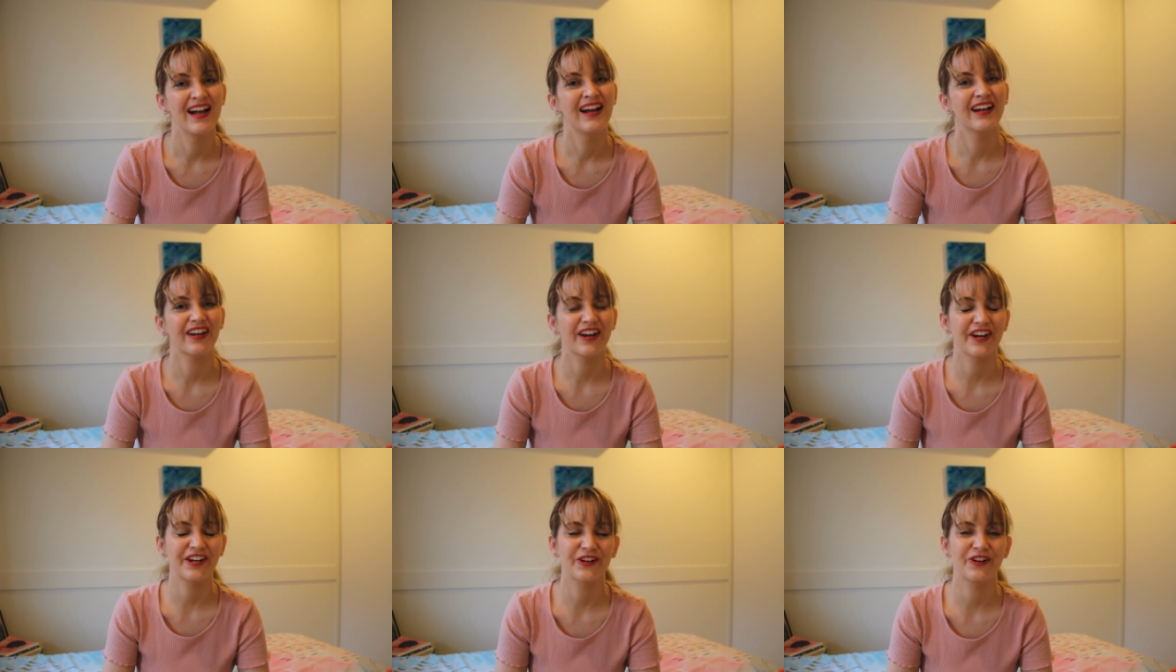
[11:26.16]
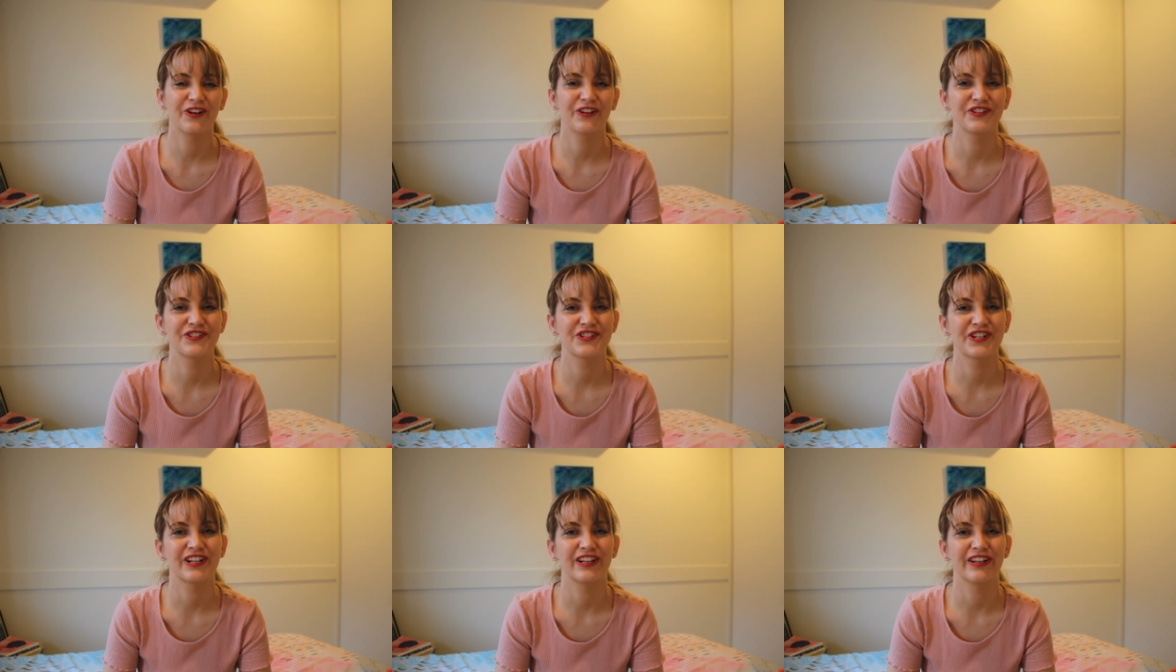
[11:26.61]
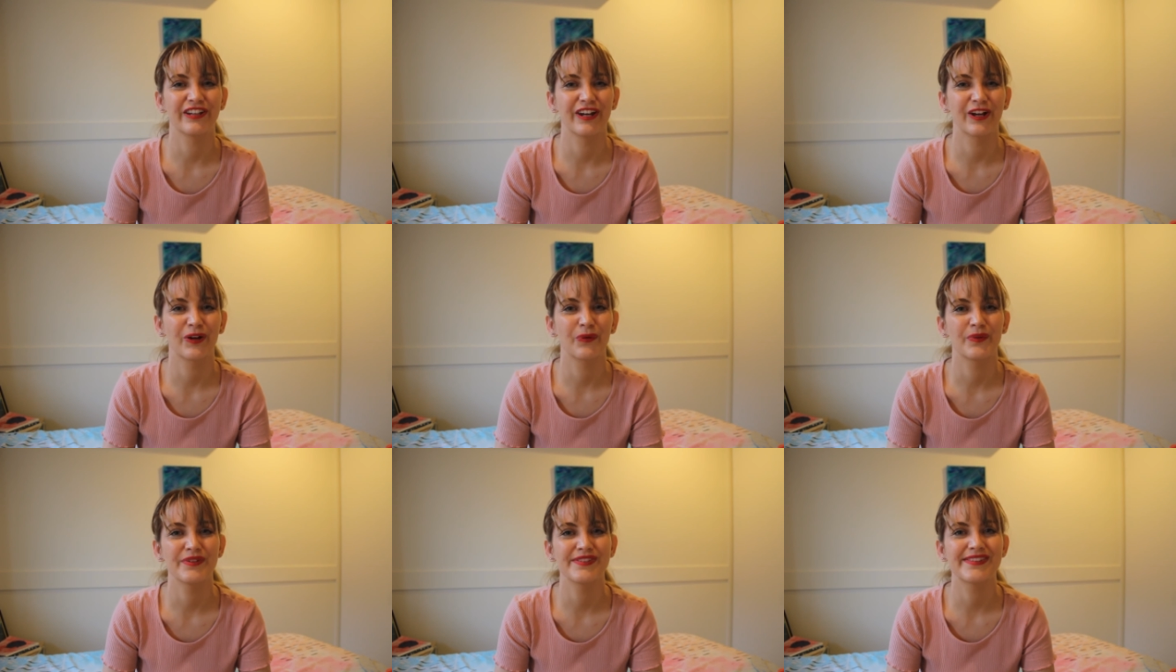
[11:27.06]
Gynecology
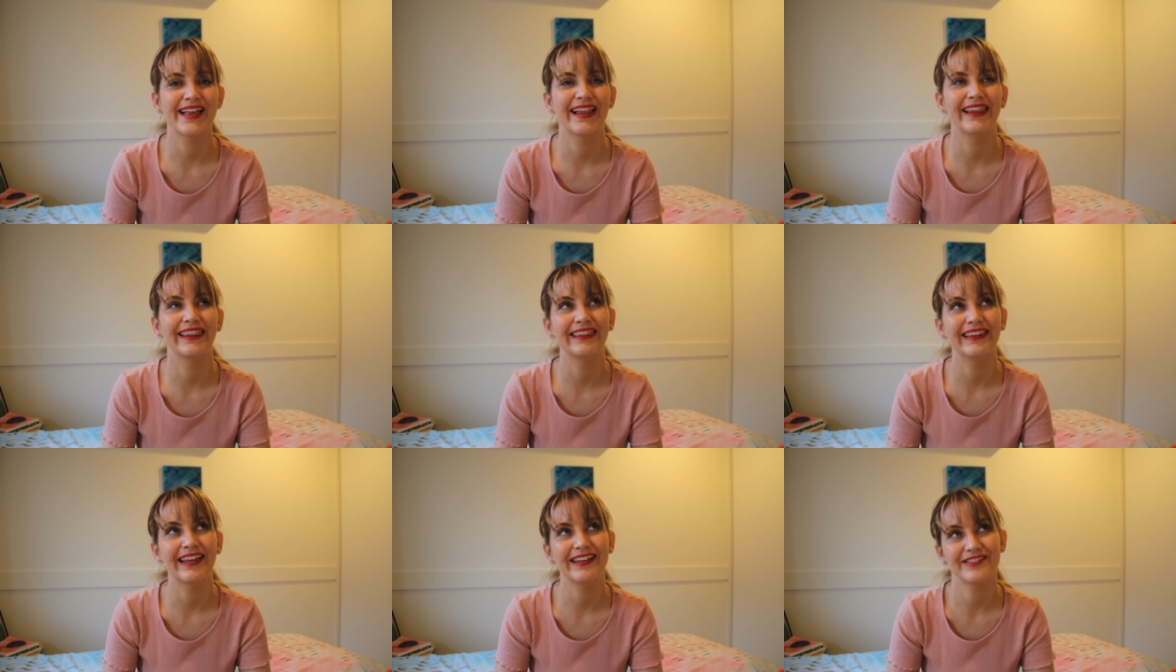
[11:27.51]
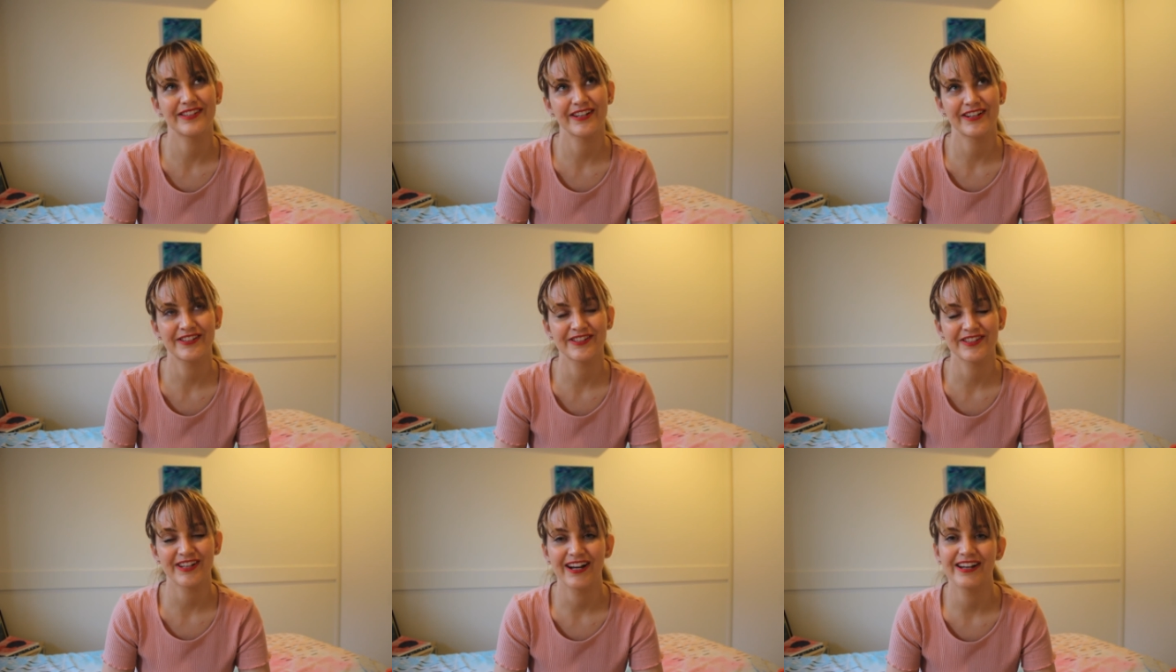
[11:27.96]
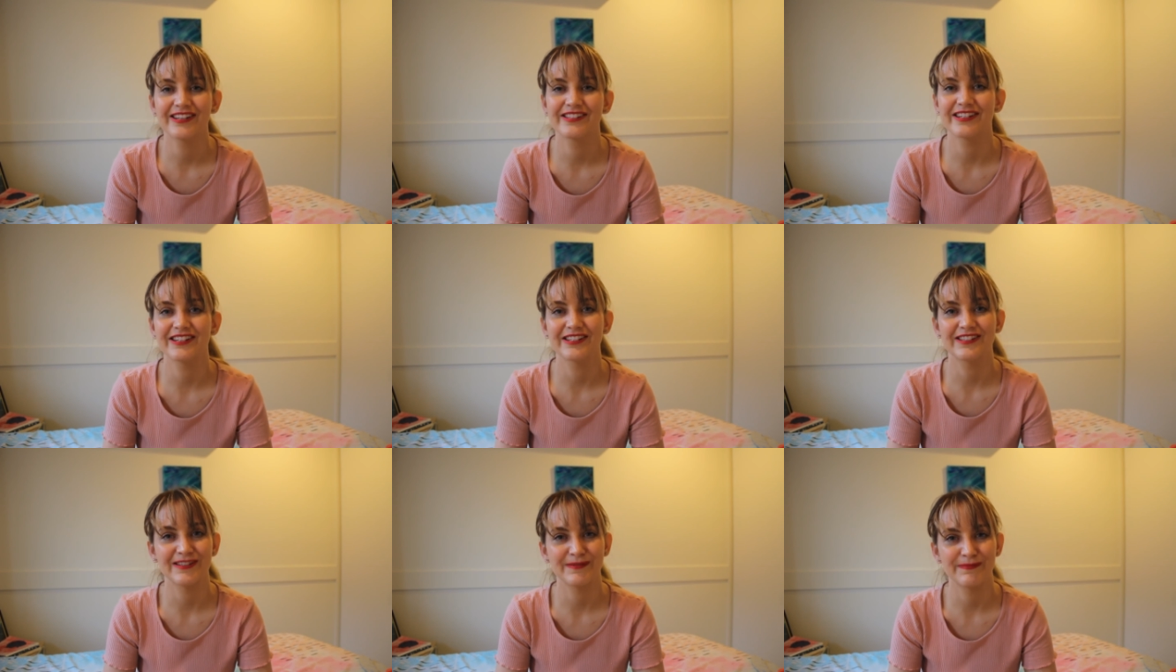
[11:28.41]
clinic was less
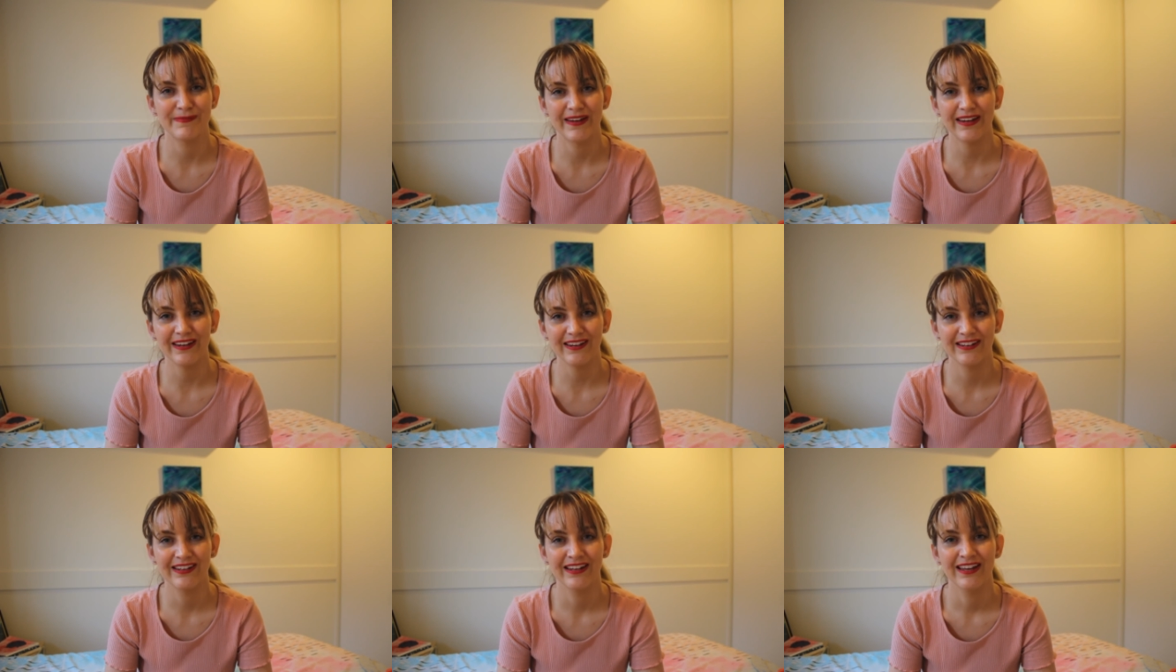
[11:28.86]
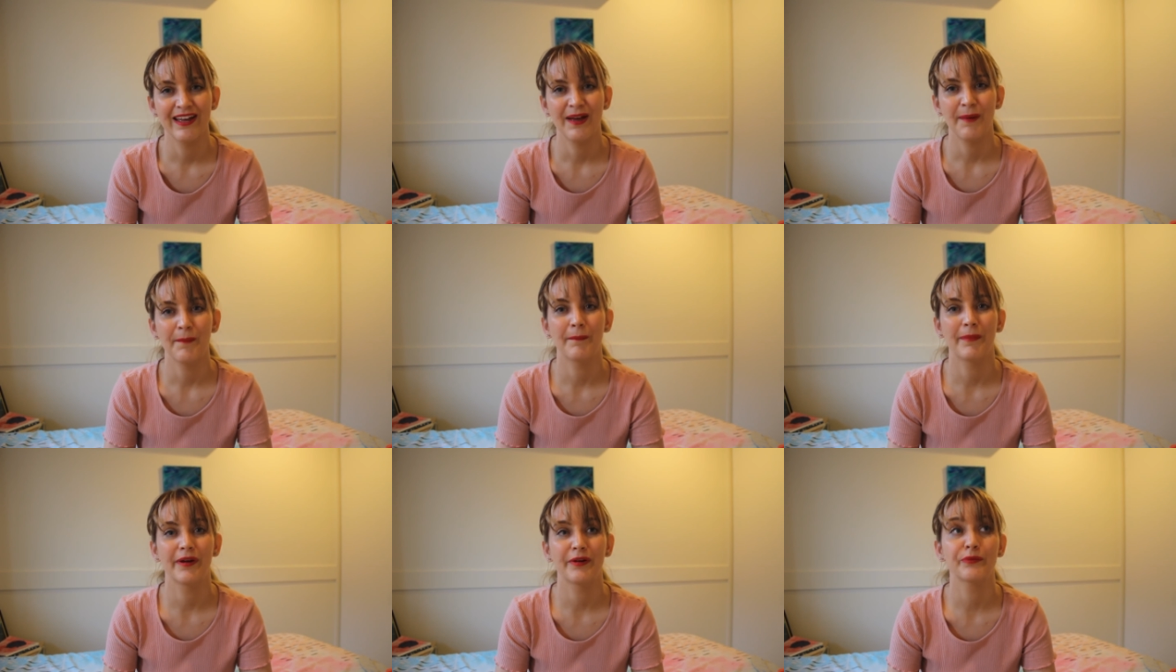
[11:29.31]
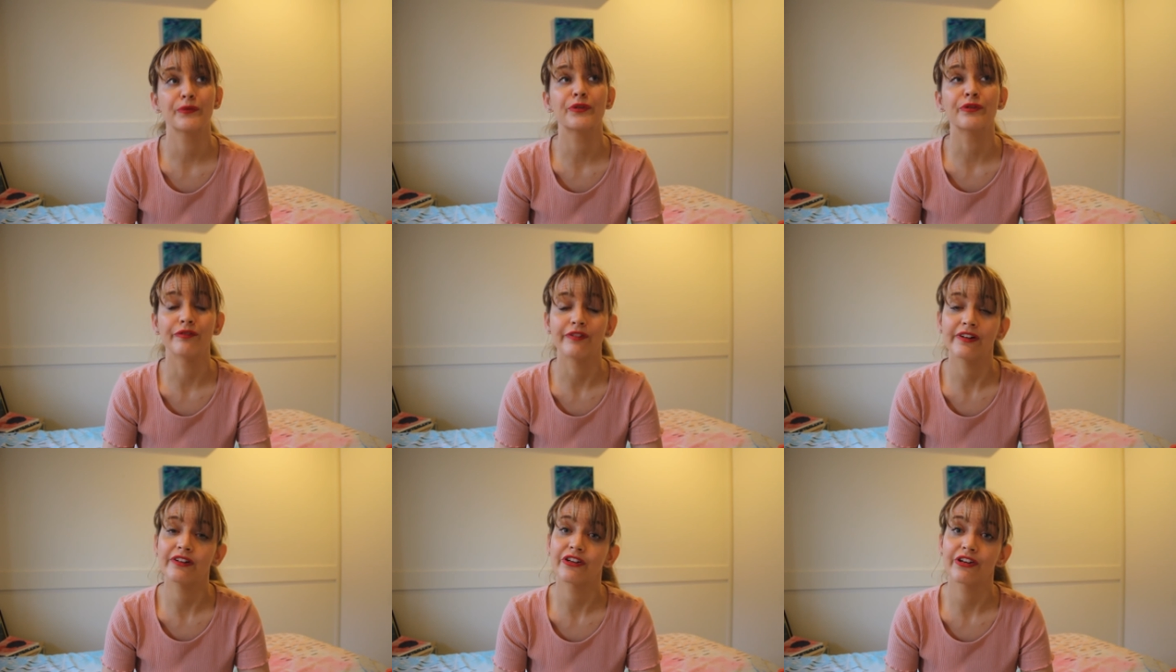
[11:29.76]
exciting to me, but it was
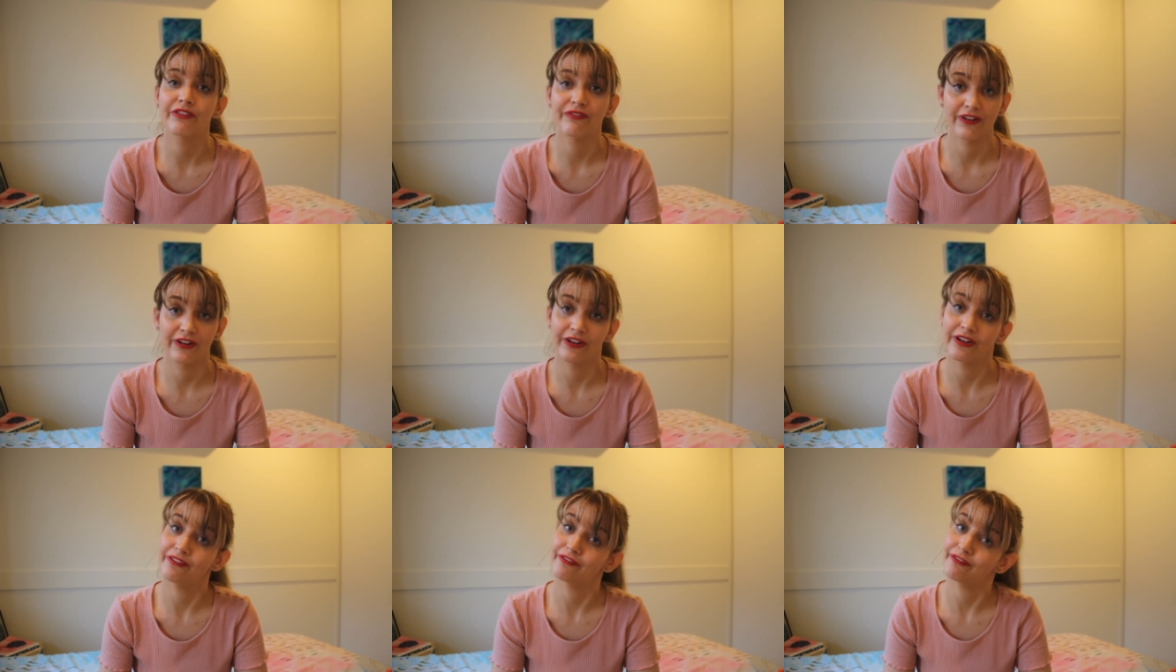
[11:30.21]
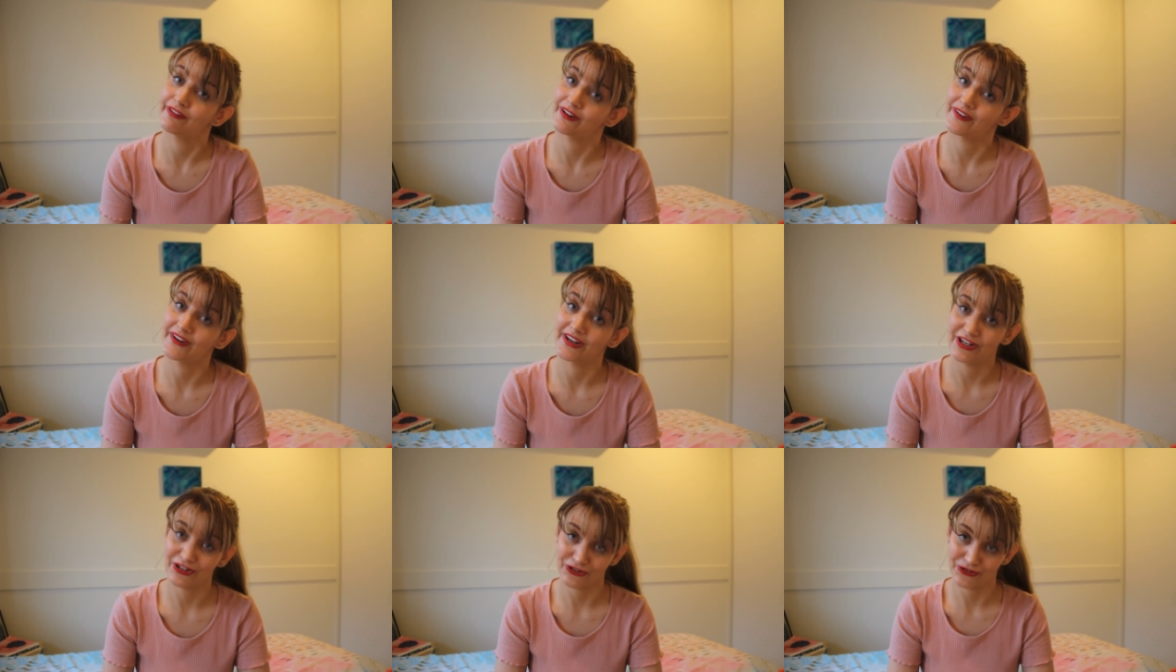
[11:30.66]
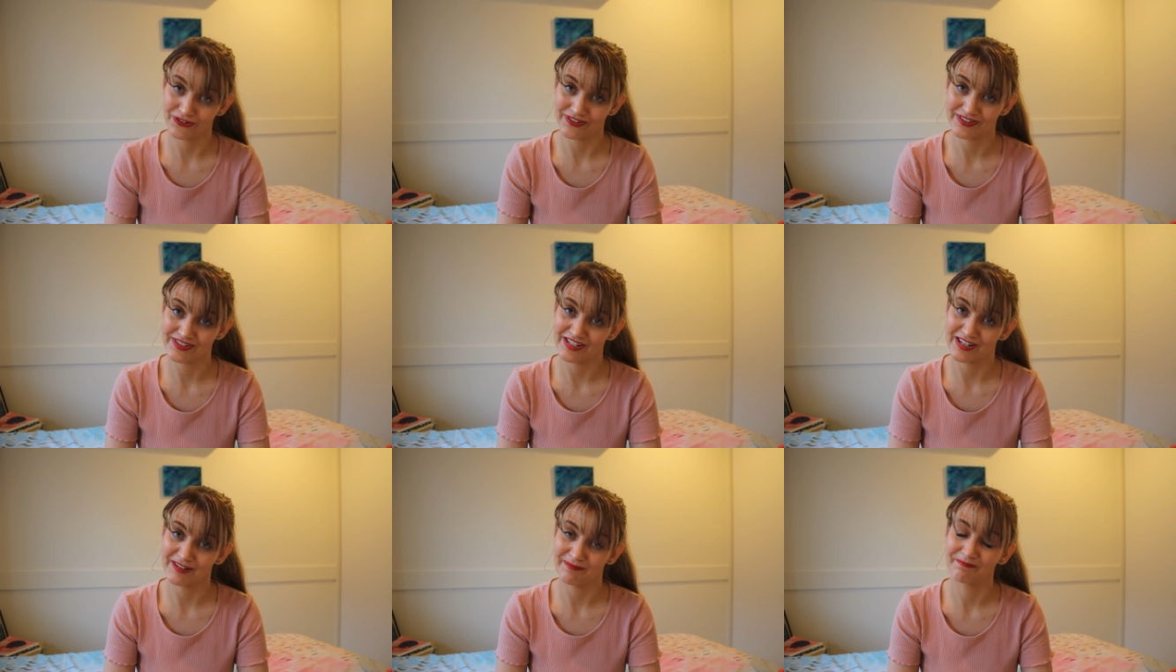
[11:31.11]
very, very, very
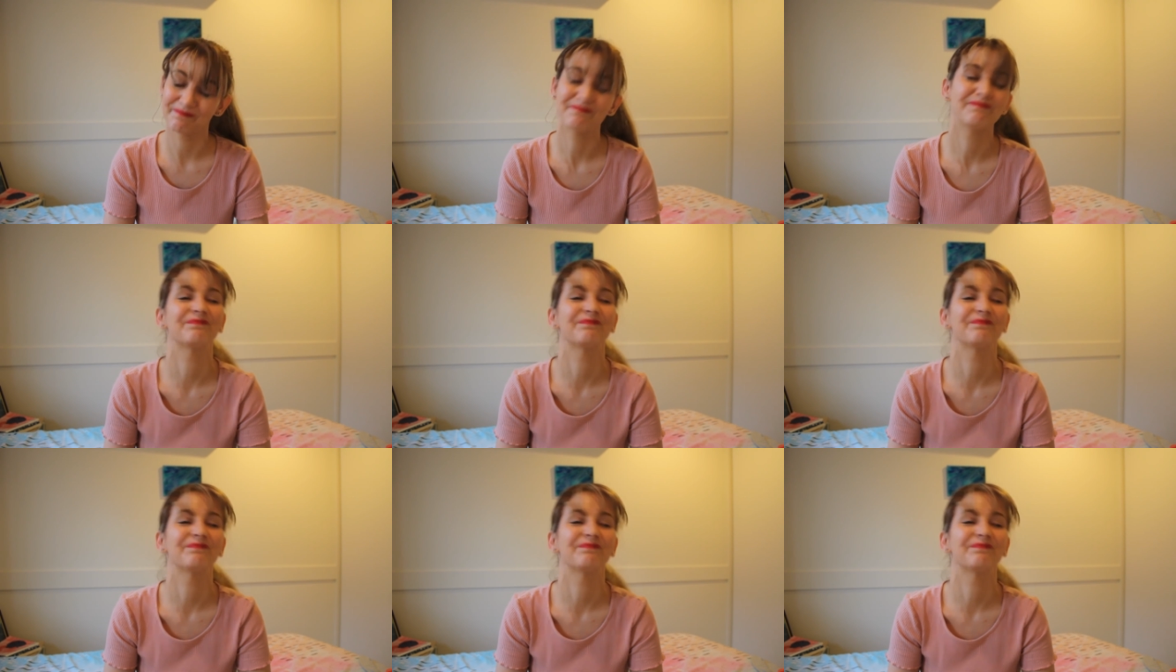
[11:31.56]
interesting.